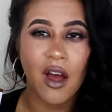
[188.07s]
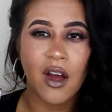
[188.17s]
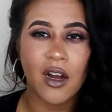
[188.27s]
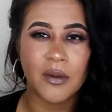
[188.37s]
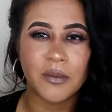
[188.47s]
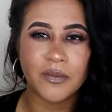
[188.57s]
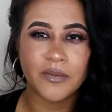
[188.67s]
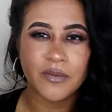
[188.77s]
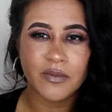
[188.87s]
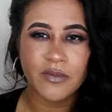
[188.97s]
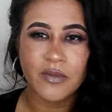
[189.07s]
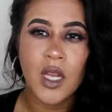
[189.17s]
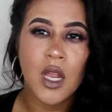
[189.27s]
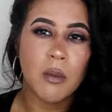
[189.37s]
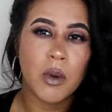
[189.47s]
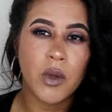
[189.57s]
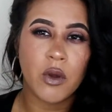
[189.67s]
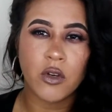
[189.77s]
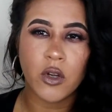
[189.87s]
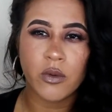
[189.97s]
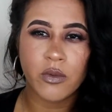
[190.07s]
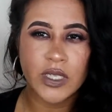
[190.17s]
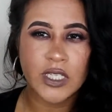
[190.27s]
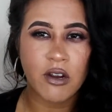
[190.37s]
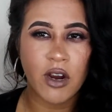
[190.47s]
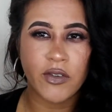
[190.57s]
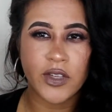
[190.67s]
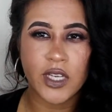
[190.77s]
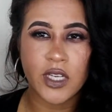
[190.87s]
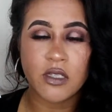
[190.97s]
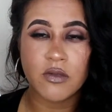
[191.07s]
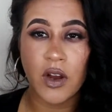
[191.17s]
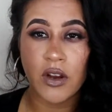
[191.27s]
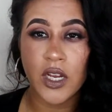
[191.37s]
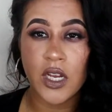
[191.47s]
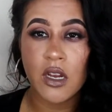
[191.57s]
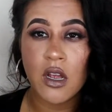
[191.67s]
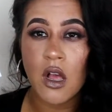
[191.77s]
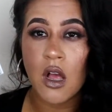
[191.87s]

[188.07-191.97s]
But we all know in retail everything is very